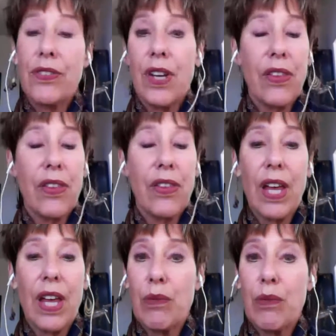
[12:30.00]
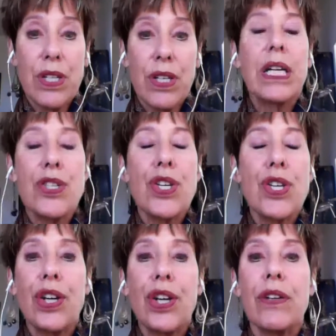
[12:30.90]
that wasn't, no, because
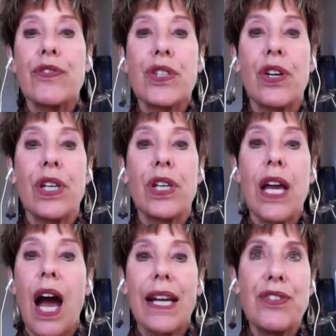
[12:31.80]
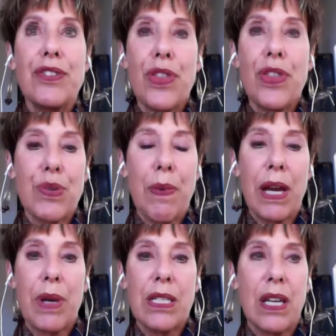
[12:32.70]
he's secure enough to know that I can do things
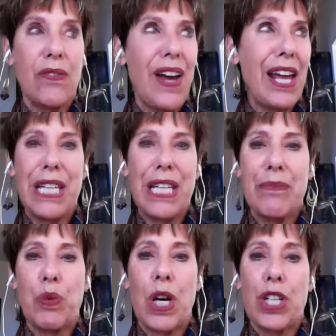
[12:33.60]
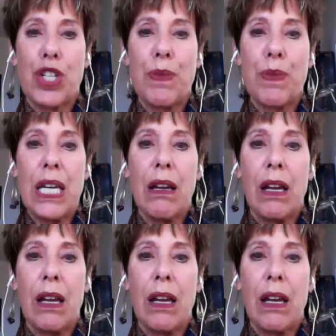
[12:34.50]
by myself. I don't need him to watch me.